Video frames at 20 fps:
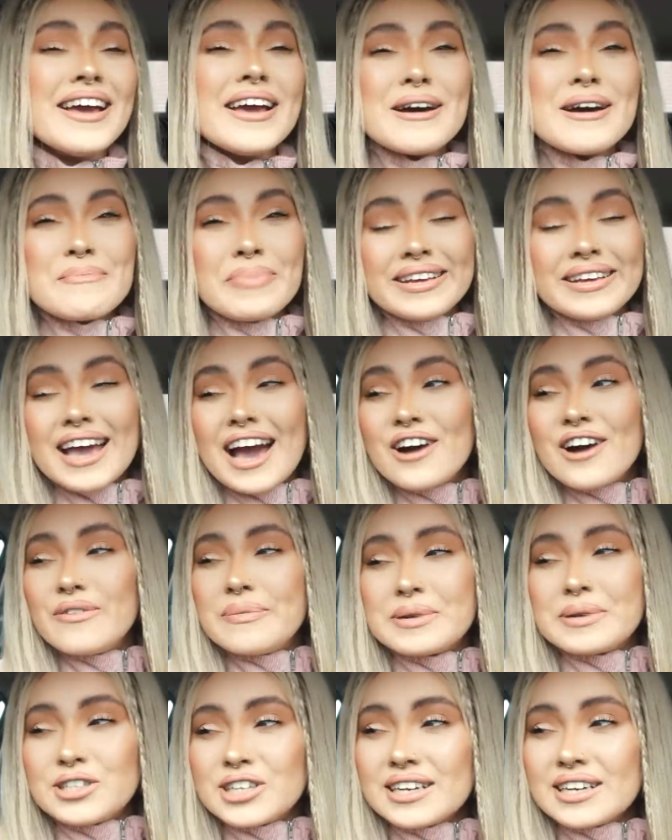But yeah, we've
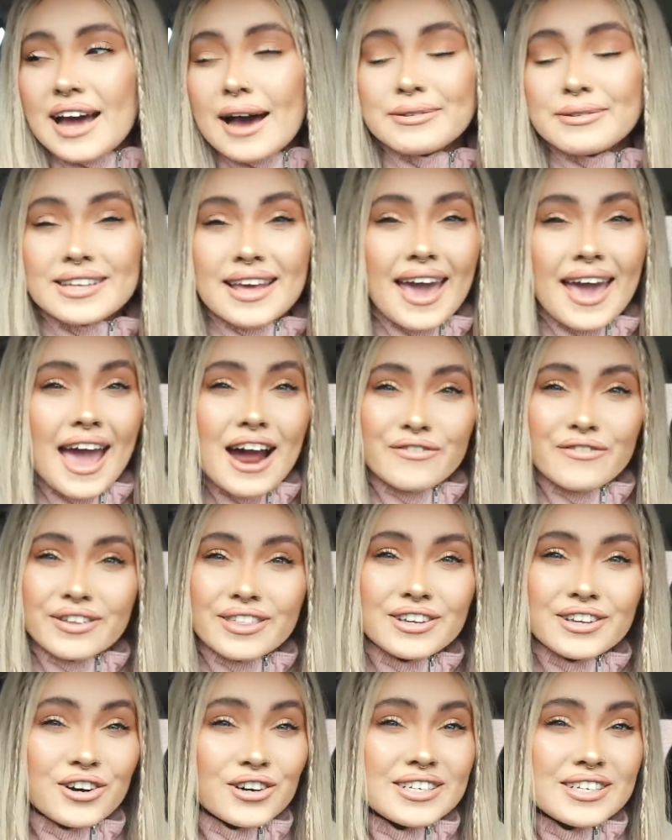been doing absolutely
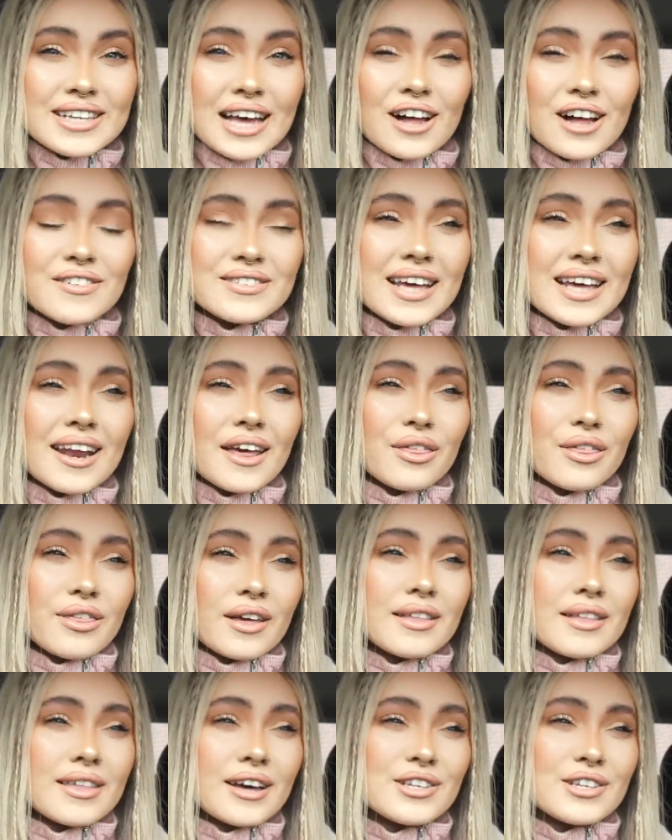everything ourselves, and I
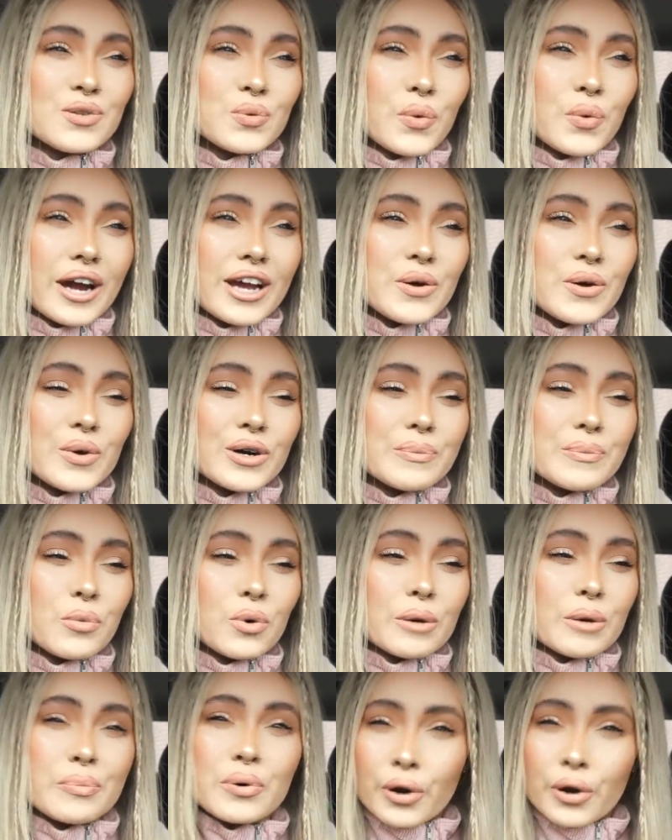think that's why we're
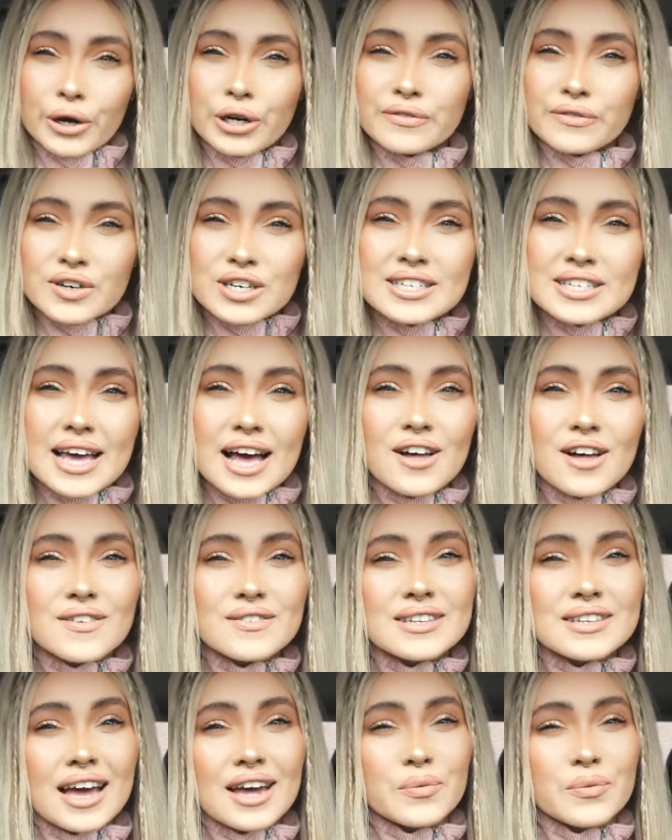more proud of
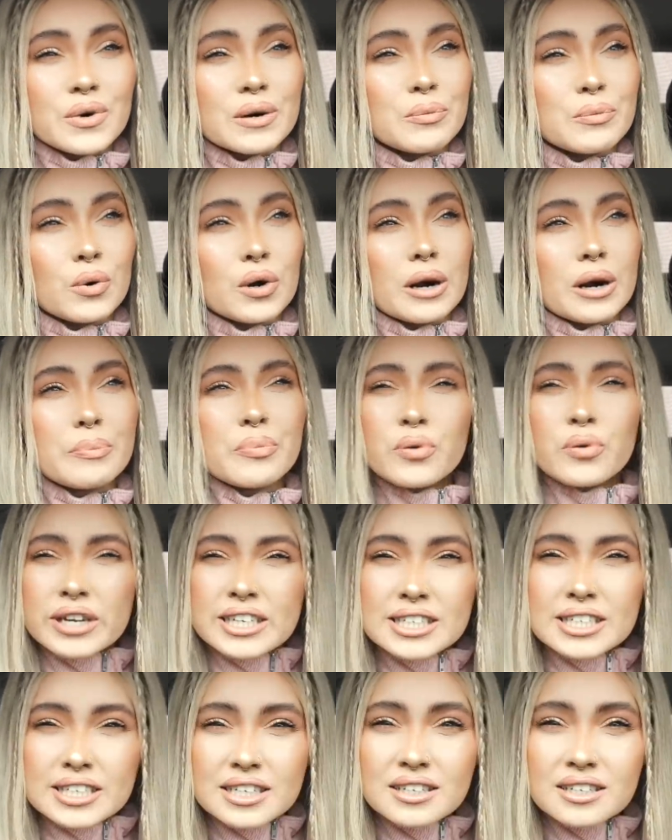ourselves and we're more
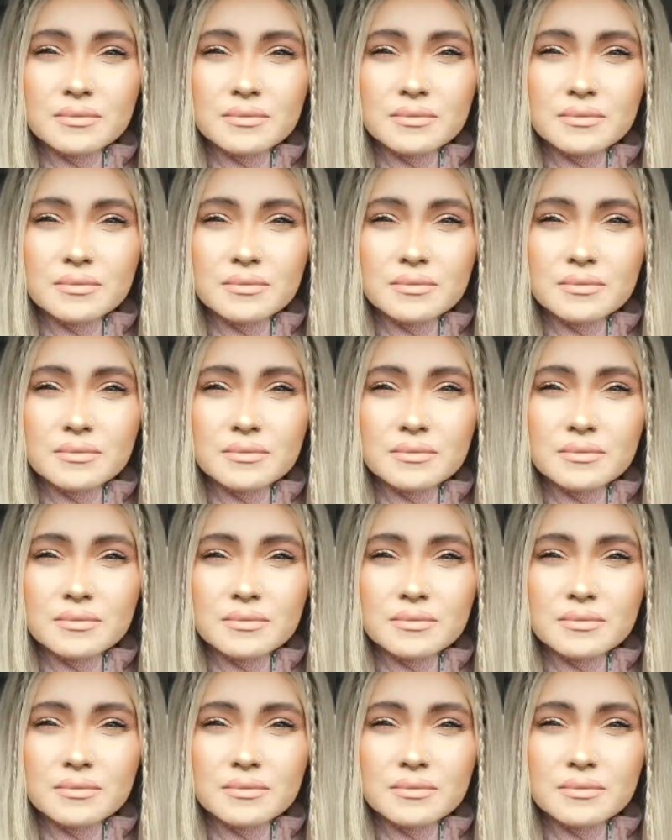appreciative